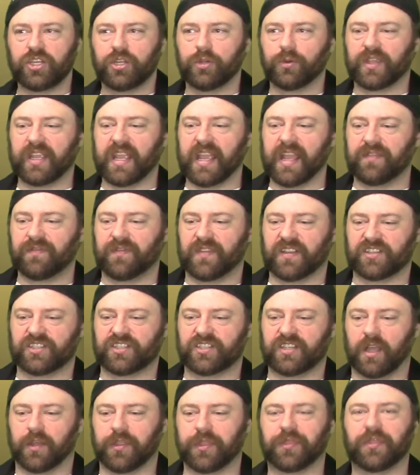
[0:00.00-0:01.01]
you get
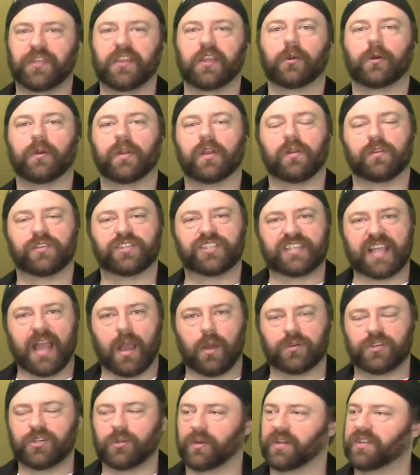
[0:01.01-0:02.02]
this ethereal
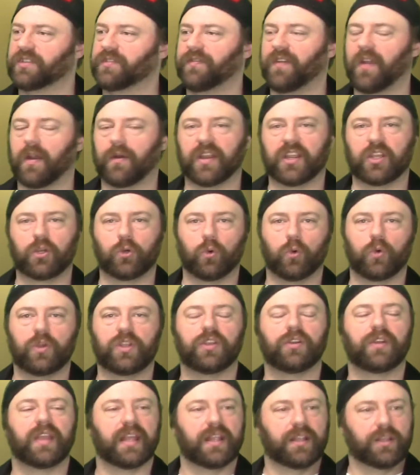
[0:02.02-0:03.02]
sound to it. It's very cool.
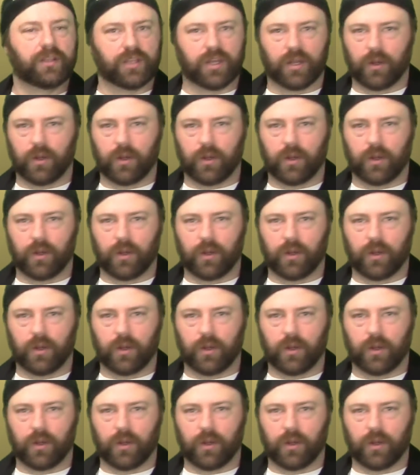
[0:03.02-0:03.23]
You get,